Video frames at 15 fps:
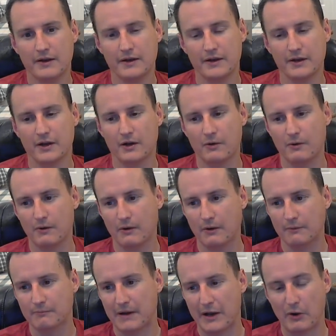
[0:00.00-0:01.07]
I
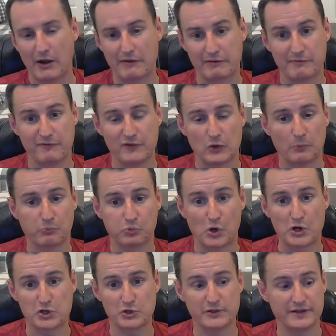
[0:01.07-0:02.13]
don't have to feel
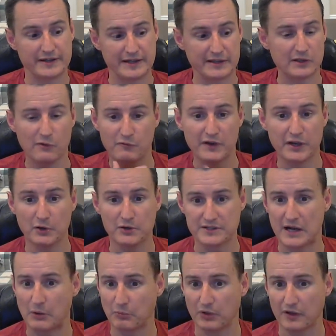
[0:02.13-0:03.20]
pressured to get their
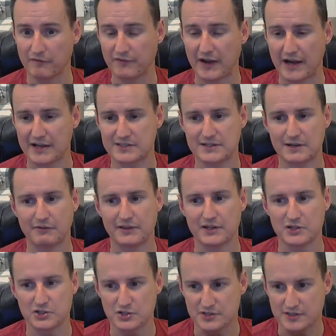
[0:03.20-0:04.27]
videos out really fast.
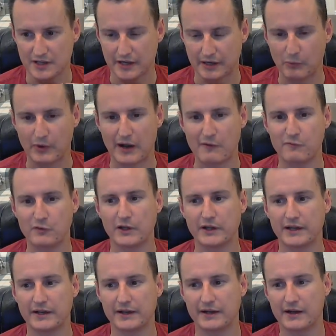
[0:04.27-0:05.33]
Everything's just like when I feel
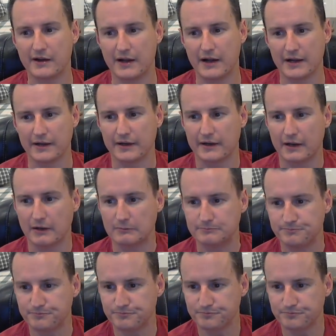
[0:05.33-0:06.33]
like getting it out, I get it out.